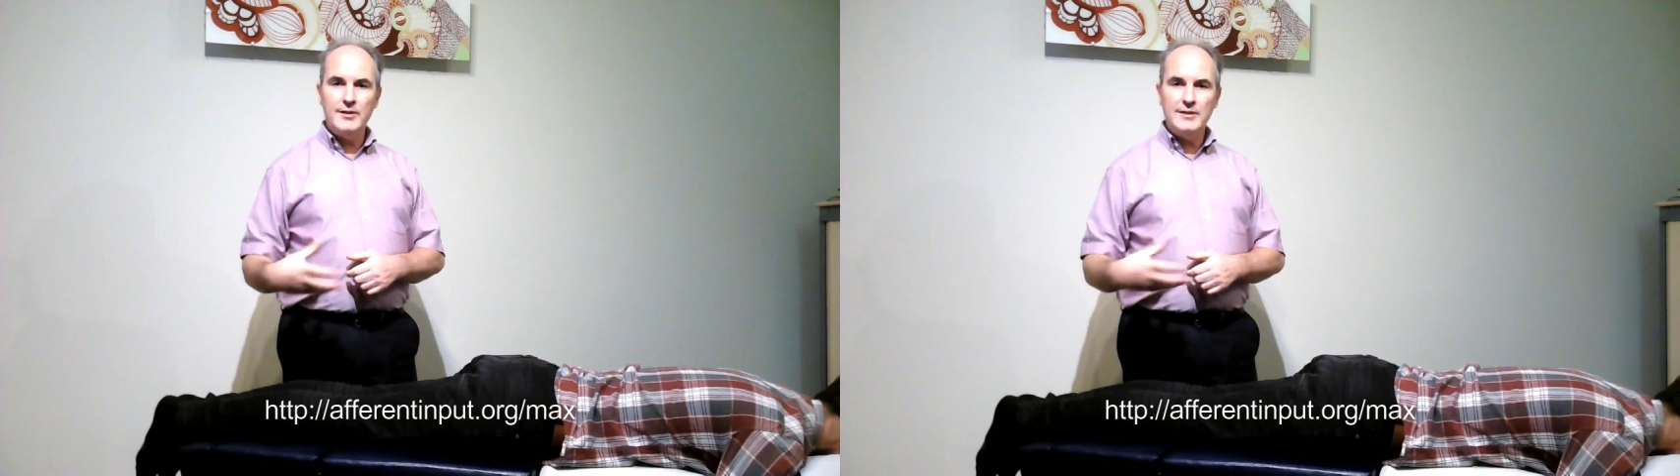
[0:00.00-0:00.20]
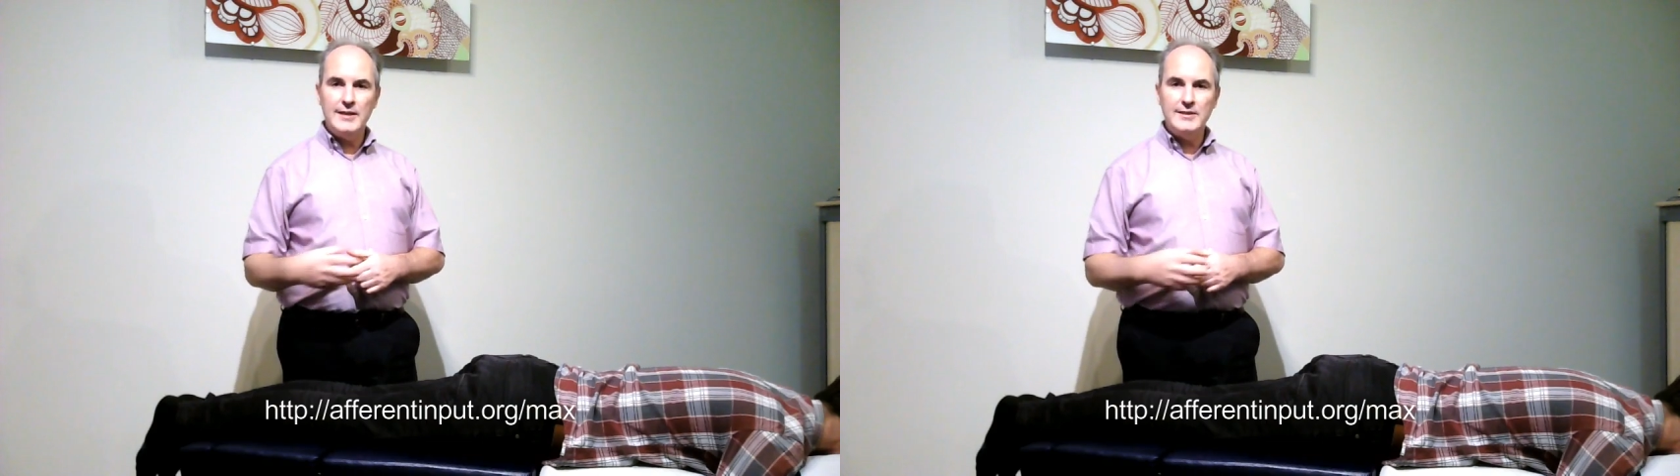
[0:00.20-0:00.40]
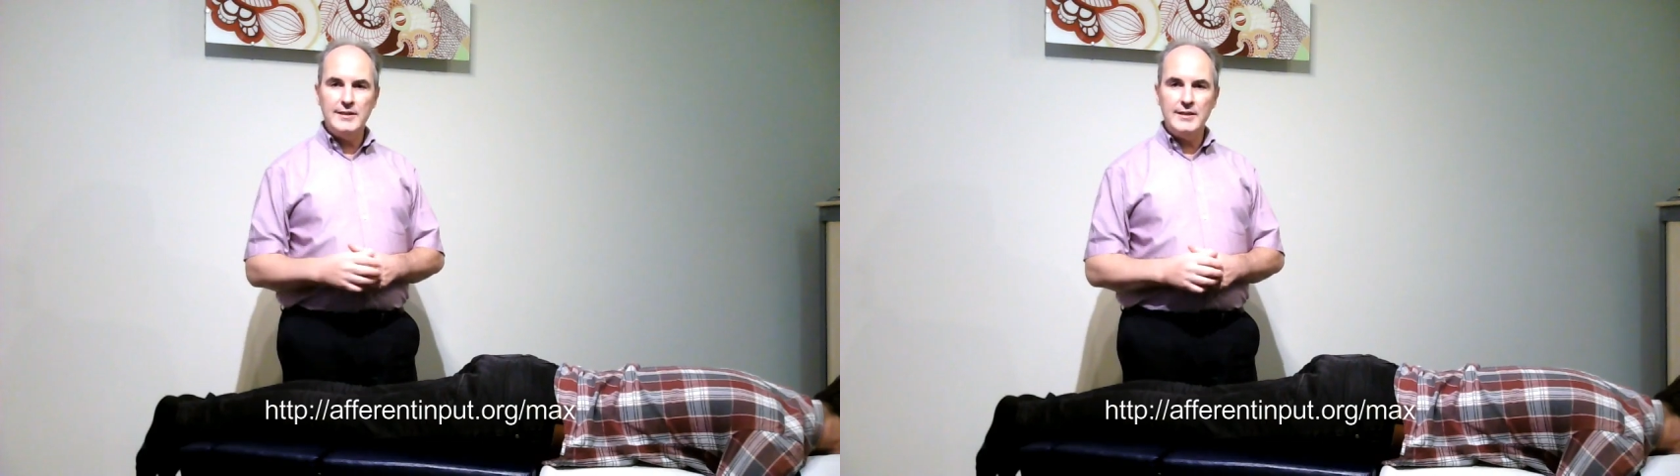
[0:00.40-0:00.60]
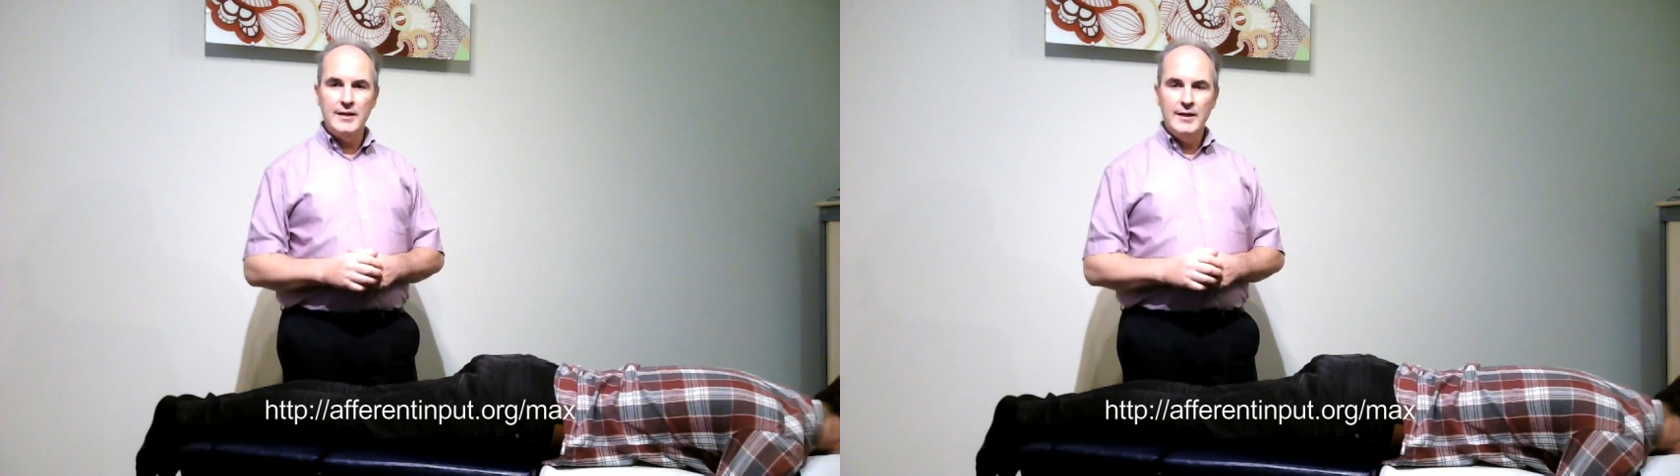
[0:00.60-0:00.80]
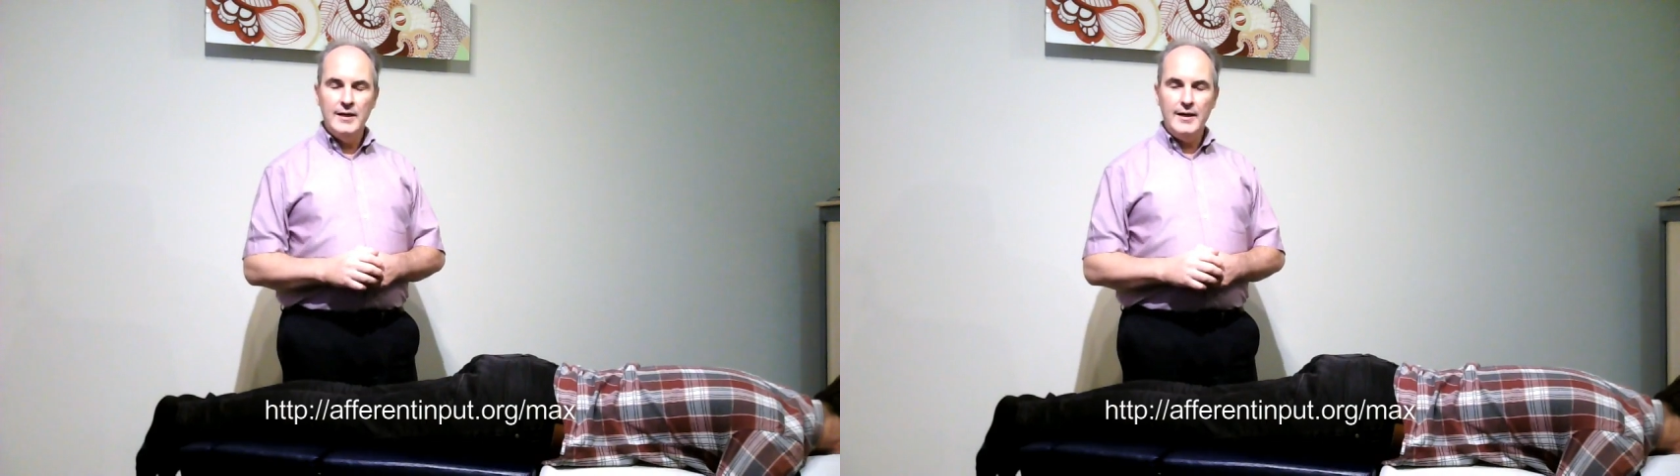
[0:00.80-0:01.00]
testing
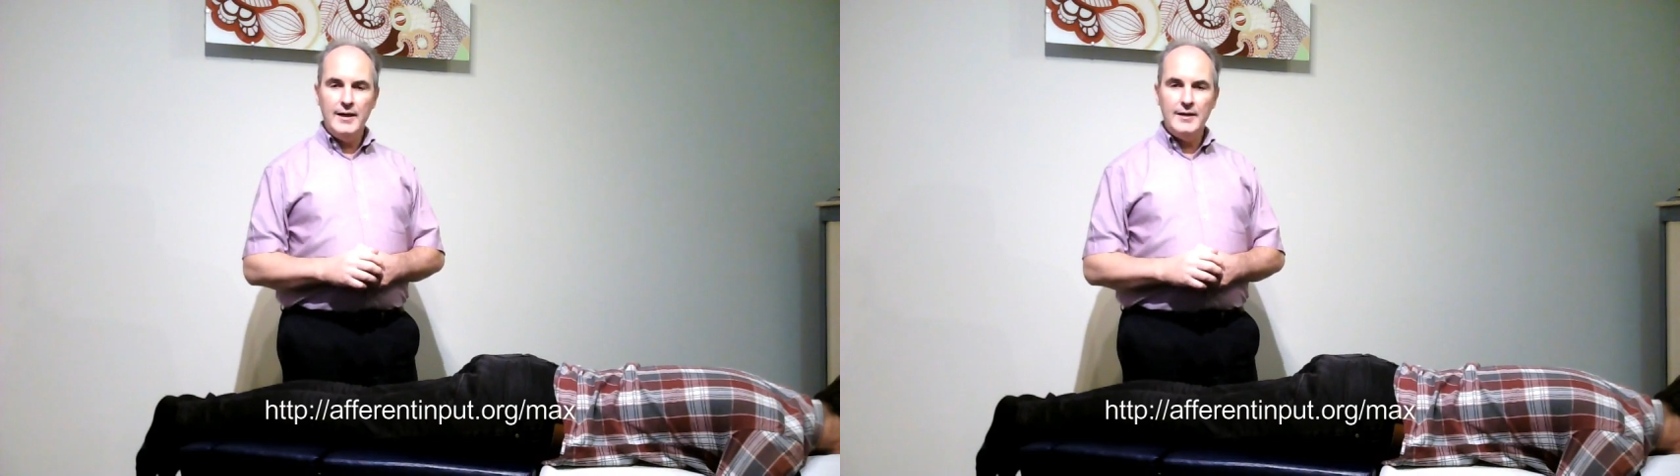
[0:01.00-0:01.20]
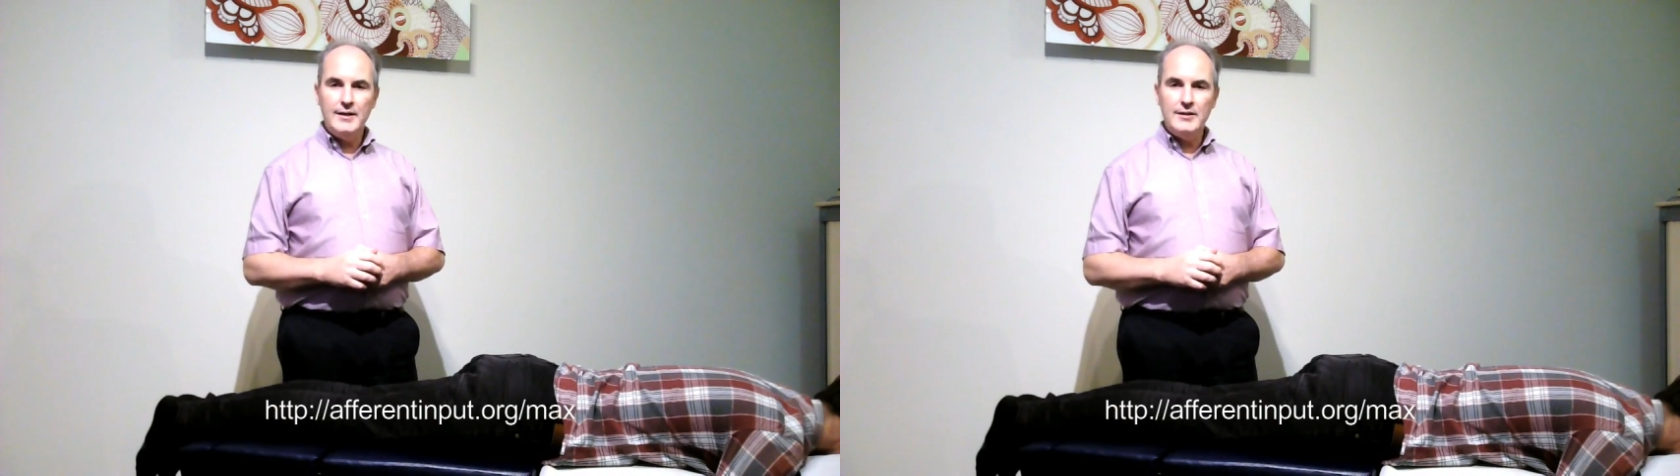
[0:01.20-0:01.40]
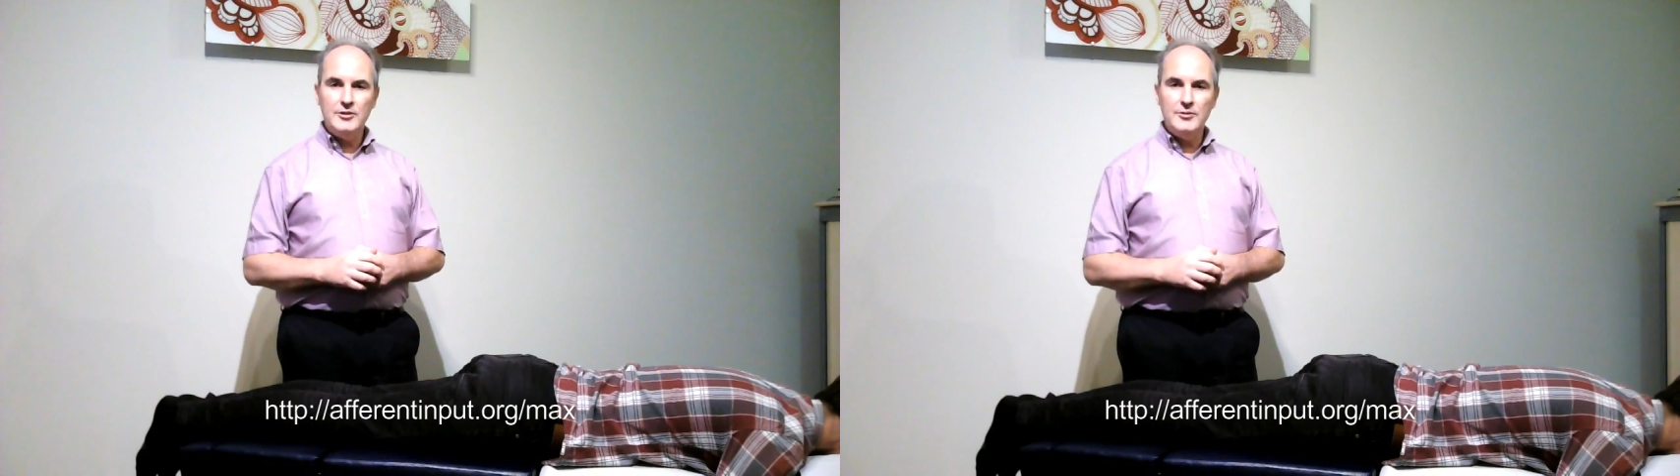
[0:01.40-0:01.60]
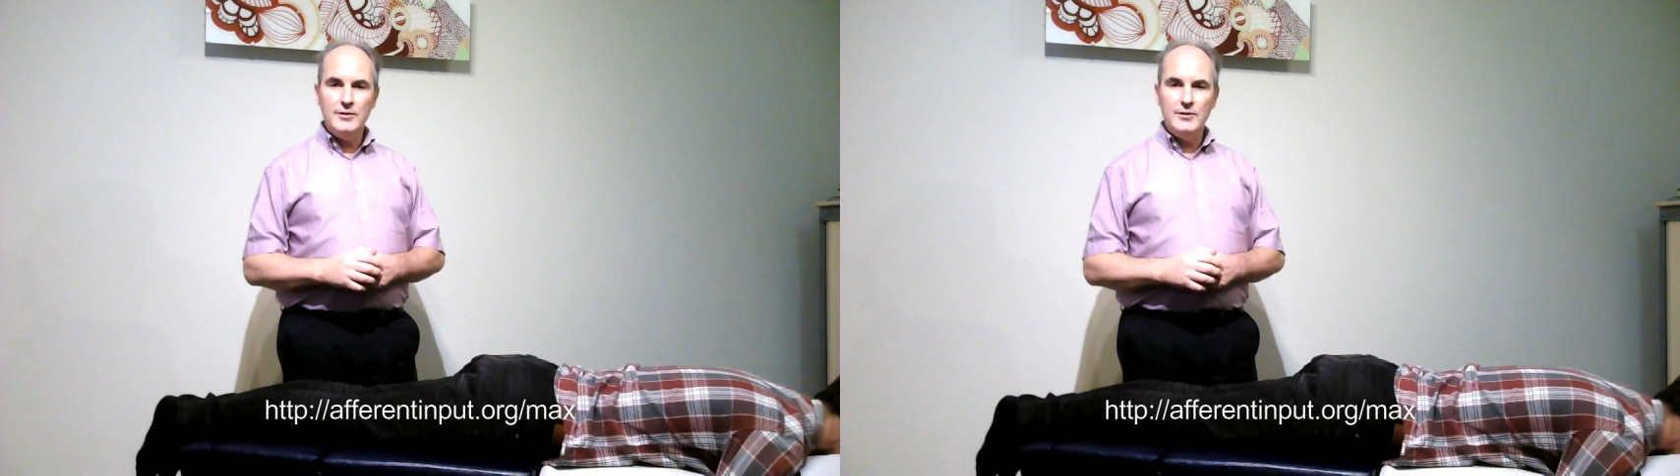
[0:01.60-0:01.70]
and get you